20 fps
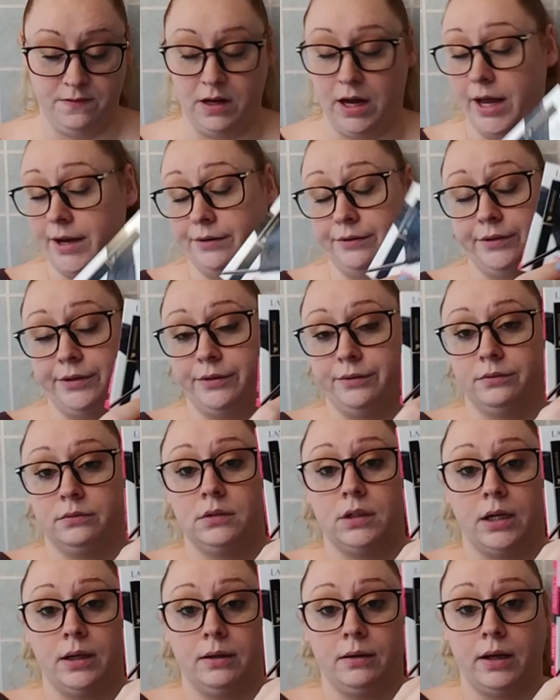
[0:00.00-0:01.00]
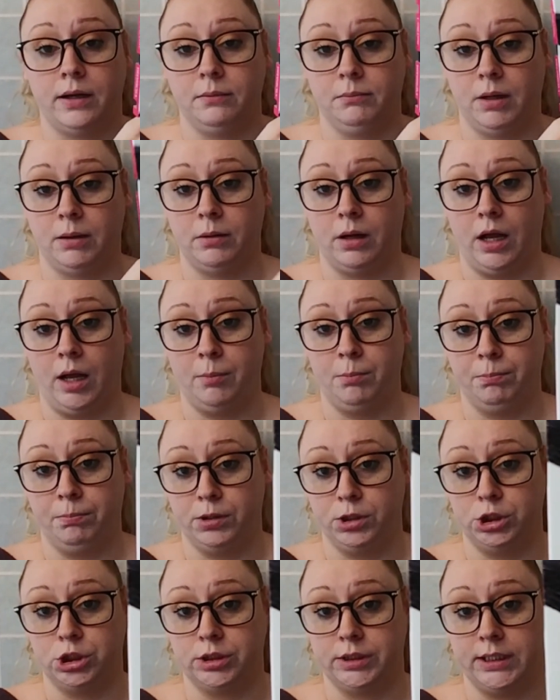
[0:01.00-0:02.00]
I'll
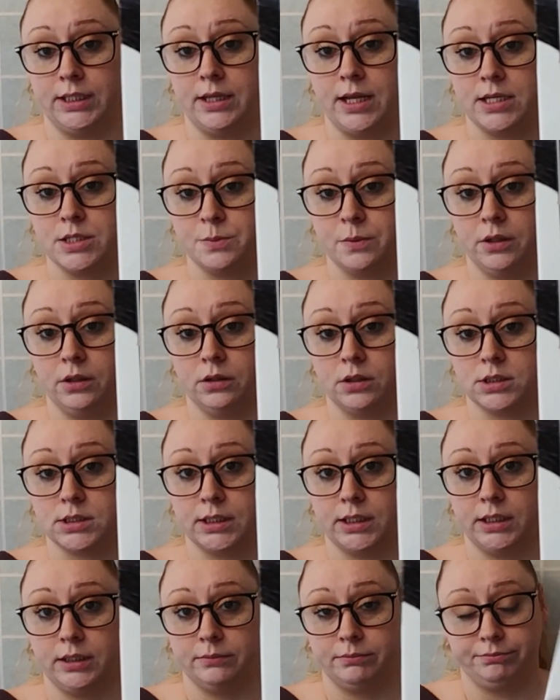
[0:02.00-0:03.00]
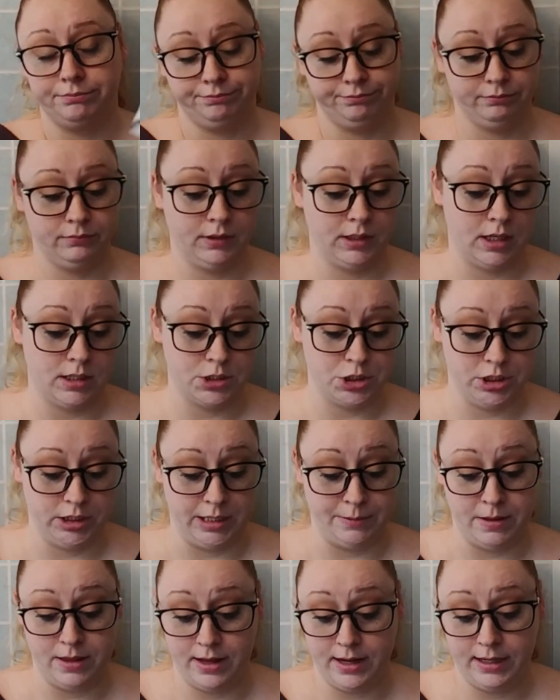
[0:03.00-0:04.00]
butcher it. That's what it looks like. She
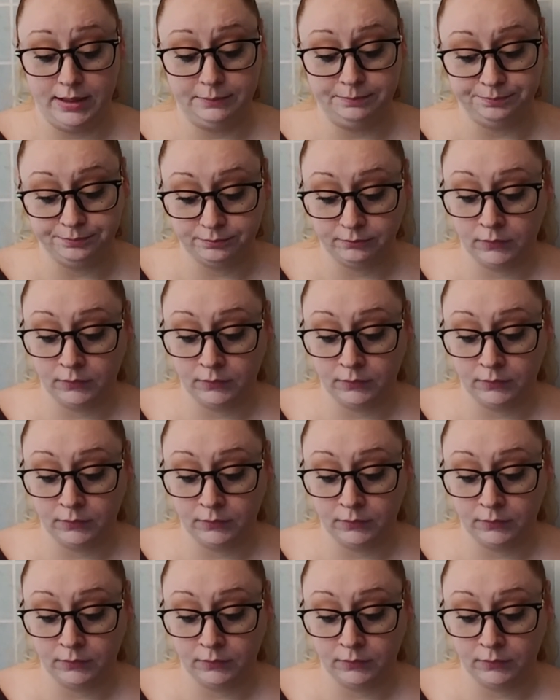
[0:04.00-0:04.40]
gave me that.